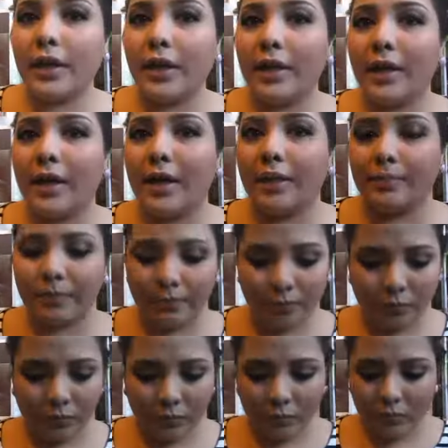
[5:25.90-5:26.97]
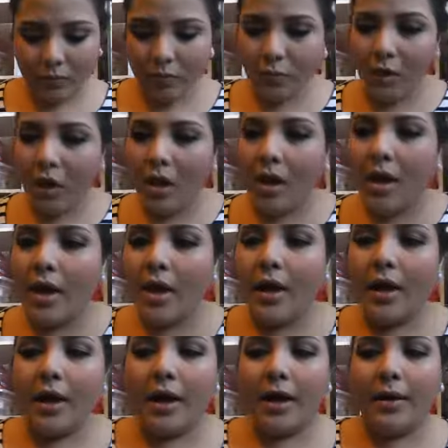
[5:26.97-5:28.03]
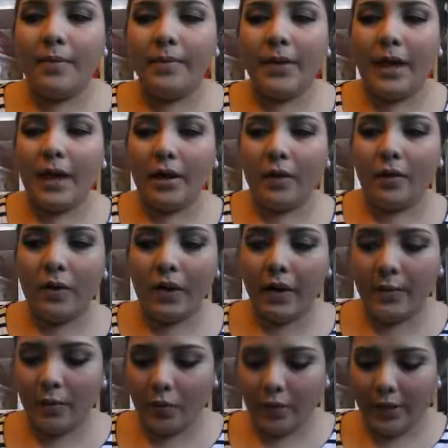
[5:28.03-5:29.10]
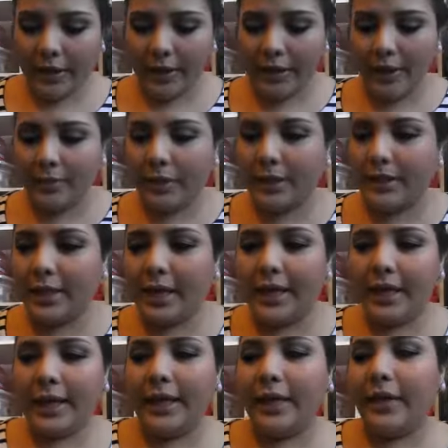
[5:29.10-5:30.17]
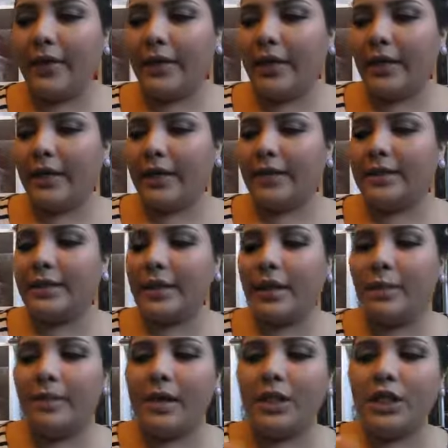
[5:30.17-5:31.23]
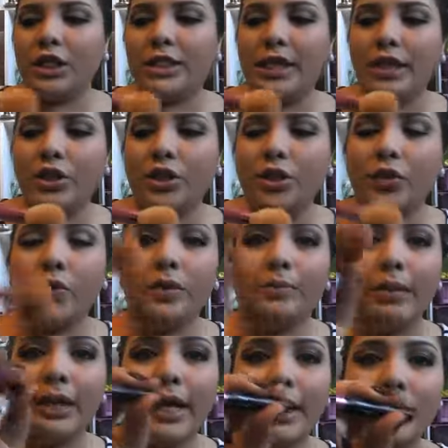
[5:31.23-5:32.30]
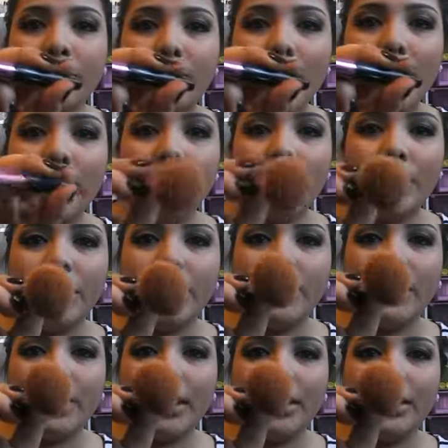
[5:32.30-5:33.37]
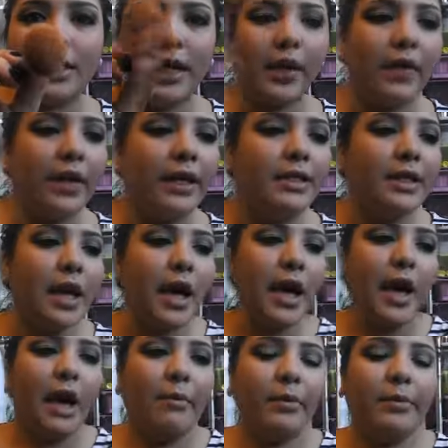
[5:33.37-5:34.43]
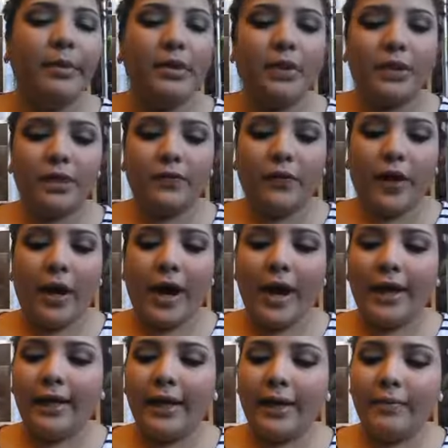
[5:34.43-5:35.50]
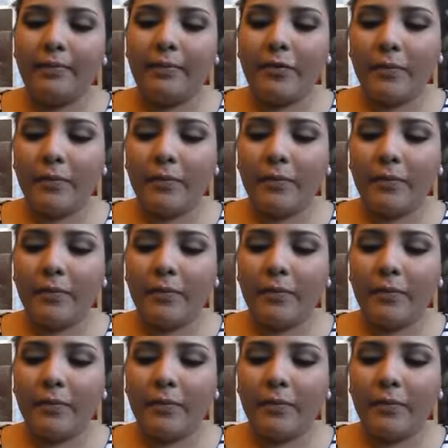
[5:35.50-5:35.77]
Like that. Now I'm going to be taking this Image Essentials blush brush. It just looks like this. I'm gonna be using this for a highlight.